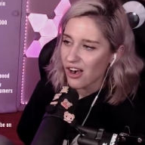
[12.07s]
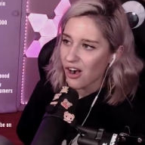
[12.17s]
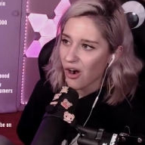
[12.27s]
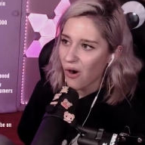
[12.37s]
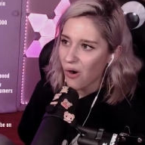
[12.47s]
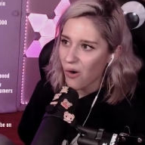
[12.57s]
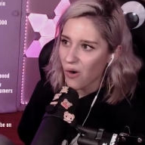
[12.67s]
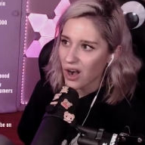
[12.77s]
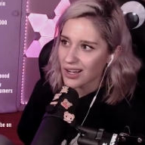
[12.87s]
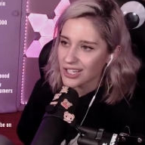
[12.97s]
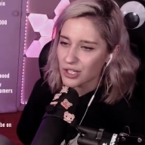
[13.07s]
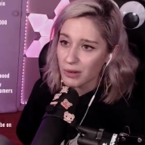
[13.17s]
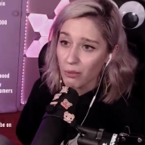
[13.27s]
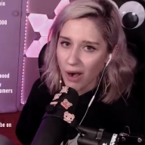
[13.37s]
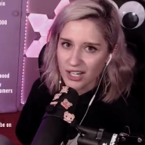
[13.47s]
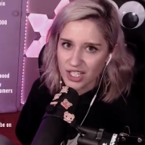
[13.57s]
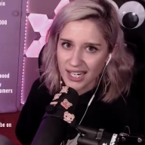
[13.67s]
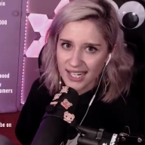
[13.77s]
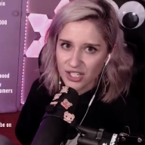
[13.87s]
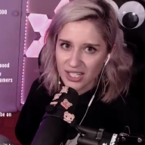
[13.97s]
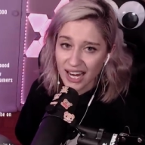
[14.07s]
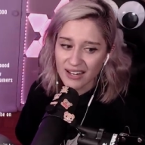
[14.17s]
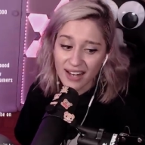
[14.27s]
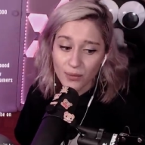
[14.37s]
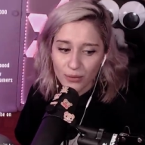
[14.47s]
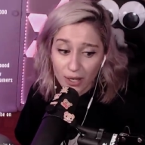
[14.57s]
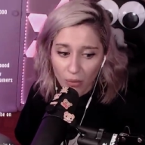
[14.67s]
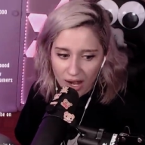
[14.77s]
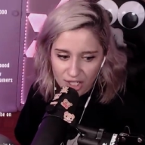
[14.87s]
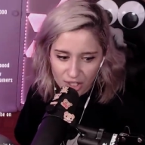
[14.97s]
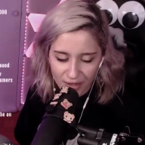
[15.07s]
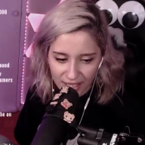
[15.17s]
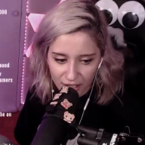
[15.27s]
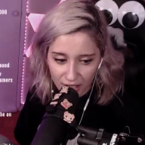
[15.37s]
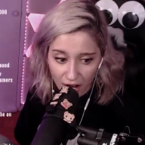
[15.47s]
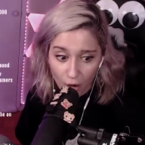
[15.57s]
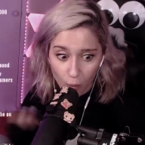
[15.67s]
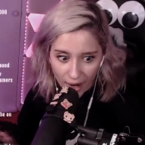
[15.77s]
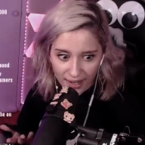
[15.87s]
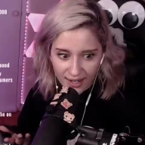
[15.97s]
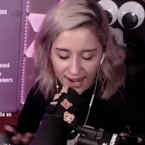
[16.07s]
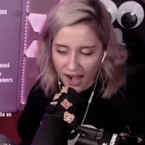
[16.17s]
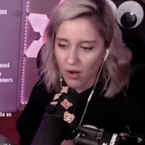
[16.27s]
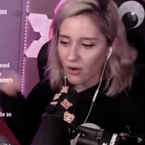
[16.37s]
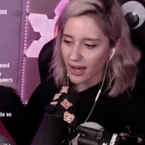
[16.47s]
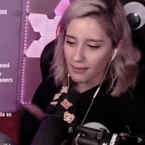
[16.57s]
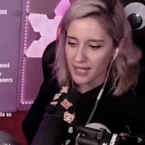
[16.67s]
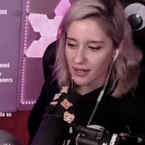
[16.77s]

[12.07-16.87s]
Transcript: Oh, should we watch it actually and then rewatch the trailer? Why not now? Okay, I'm down.